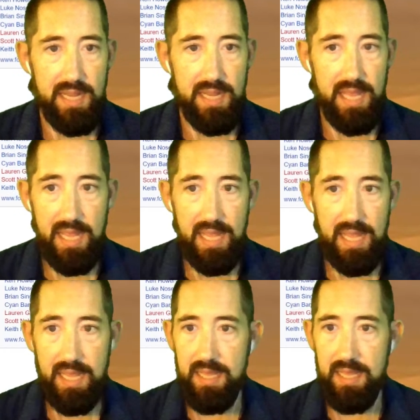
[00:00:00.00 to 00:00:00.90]

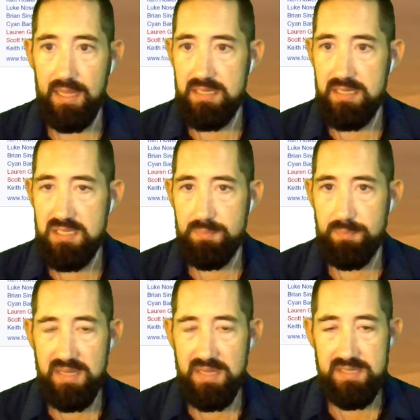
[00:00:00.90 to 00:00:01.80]
Palantir being one
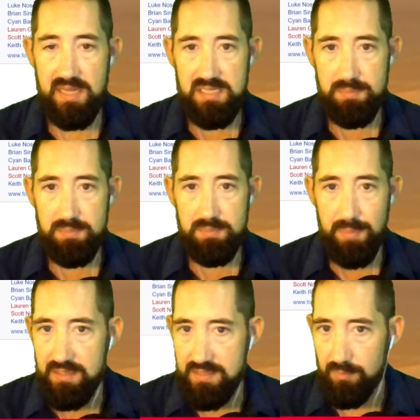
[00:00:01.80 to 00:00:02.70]
on
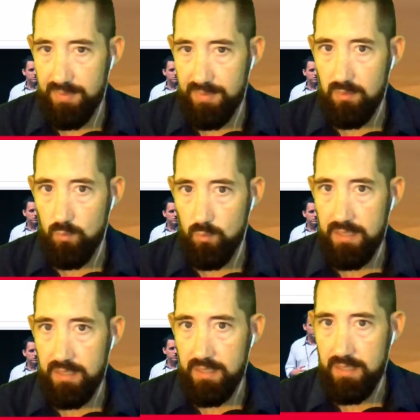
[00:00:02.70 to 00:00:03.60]
this list that I think